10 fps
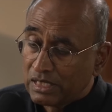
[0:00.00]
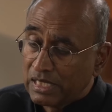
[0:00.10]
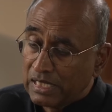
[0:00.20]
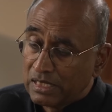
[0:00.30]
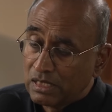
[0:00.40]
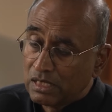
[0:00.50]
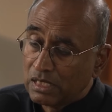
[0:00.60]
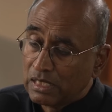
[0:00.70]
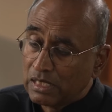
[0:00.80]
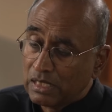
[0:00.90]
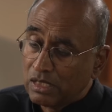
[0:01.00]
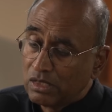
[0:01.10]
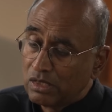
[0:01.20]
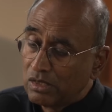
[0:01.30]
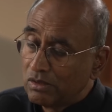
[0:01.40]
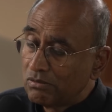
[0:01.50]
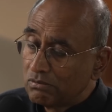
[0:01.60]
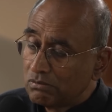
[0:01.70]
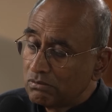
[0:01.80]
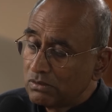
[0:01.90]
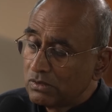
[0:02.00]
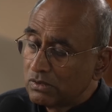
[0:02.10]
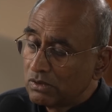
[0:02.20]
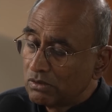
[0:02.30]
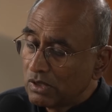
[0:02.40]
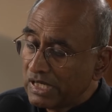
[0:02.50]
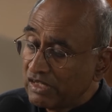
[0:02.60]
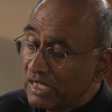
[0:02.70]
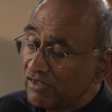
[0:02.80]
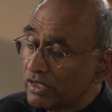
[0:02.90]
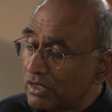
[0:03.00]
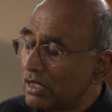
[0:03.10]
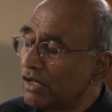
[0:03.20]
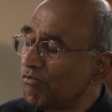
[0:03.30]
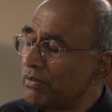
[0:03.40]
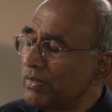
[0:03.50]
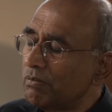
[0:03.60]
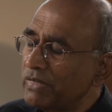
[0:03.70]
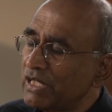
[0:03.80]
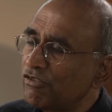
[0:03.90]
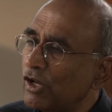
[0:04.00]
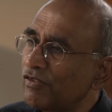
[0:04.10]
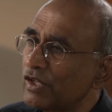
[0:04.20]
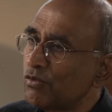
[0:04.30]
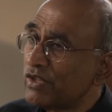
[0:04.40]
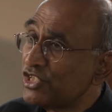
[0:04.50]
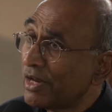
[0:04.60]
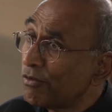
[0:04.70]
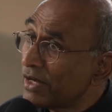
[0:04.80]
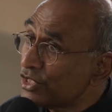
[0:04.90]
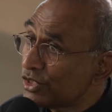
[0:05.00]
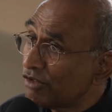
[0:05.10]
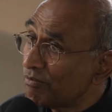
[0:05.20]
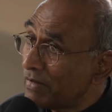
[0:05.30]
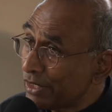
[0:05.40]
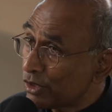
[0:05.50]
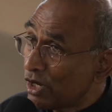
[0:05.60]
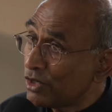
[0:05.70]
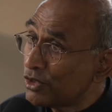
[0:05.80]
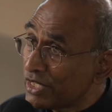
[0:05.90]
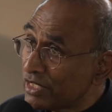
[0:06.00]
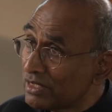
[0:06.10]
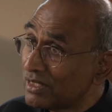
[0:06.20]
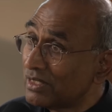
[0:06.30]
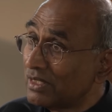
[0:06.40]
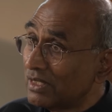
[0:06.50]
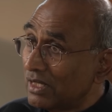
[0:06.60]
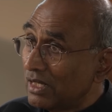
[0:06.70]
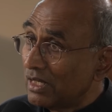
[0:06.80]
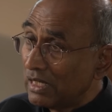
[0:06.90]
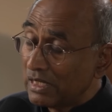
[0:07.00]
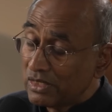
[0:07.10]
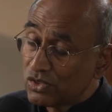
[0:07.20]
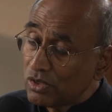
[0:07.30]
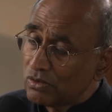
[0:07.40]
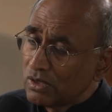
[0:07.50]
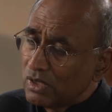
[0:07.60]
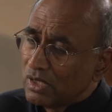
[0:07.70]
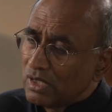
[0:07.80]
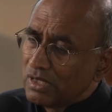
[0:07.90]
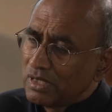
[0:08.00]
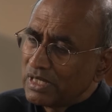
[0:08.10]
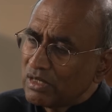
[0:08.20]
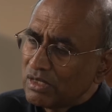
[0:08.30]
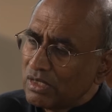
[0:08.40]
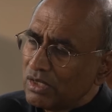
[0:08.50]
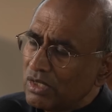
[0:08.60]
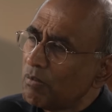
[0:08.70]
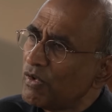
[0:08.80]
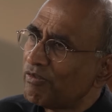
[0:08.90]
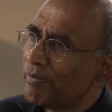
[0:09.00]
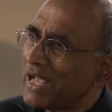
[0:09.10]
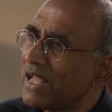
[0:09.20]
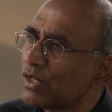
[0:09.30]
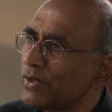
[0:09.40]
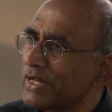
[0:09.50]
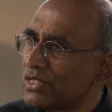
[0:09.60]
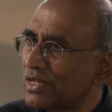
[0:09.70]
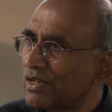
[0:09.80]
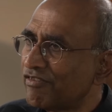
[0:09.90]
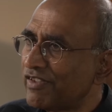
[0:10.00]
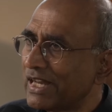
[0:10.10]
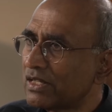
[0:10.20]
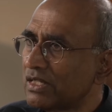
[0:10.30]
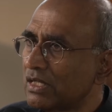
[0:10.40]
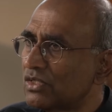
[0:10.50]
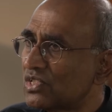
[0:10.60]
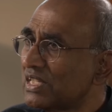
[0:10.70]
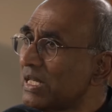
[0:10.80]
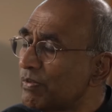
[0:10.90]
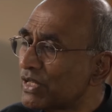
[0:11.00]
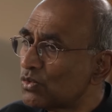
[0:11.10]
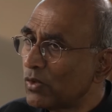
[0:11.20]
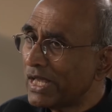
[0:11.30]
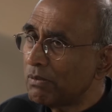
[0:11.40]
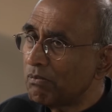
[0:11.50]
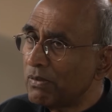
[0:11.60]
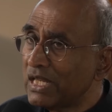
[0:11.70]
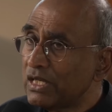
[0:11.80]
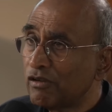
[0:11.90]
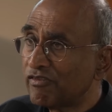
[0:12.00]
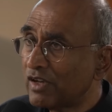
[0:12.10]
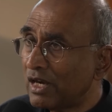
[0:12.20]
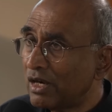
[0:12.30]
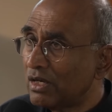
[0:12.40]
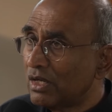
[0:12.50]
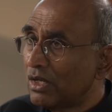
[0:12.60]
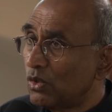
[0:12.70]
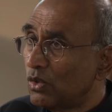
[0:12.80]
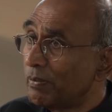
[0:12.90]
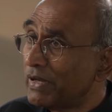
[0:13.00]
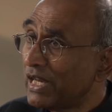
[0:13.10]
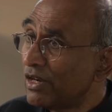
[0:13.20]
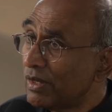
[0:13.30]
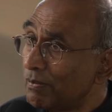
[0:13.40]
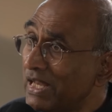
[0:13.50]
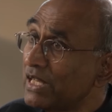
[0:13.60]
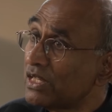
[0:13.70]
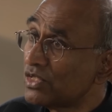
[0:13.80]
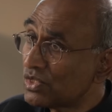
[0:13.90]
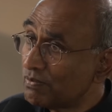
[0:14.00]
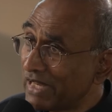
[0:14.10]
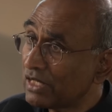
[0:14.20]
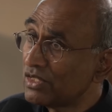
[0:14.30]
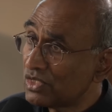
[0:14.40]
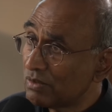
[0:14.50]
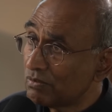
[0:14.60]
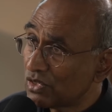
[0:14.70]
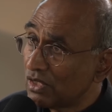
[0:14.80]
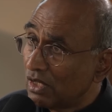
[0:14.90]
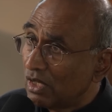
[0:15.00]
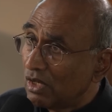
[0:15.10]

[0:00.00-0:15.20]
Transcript: it can uh, even be involved in regeneration of mitochondria. Uh, so there are a number of pathways that are affected. Sleep is when many of our repair and maintenance mechanisms